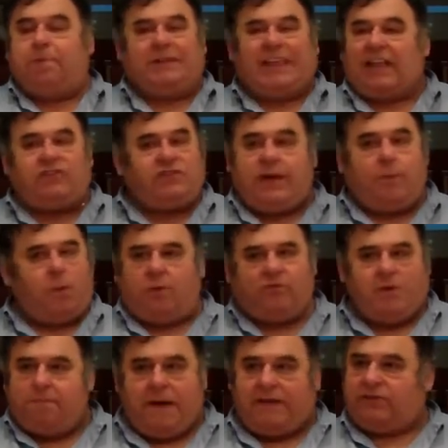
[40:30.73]
but that's not what
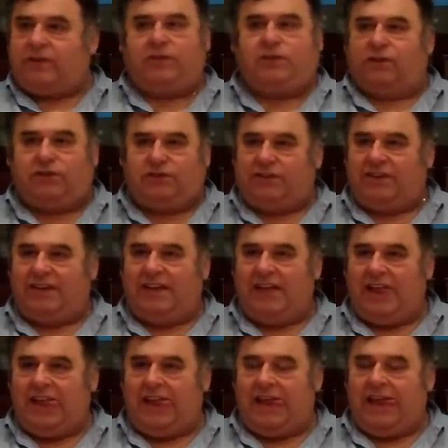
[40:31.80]
repentance is.
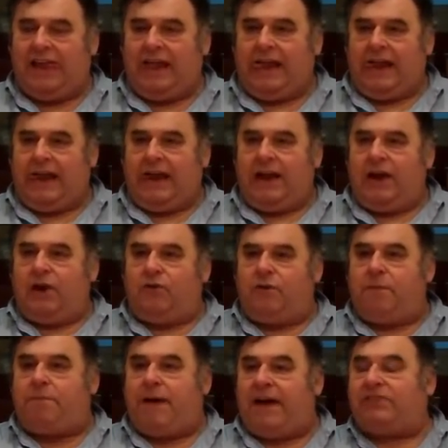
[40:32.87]

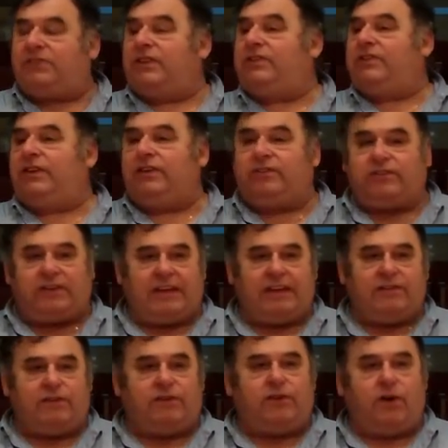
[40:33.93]
Repentance is
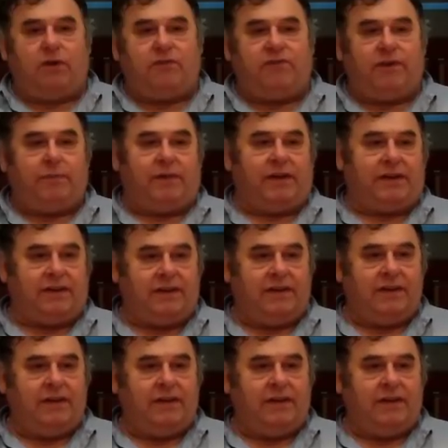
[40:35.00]
to turn from it.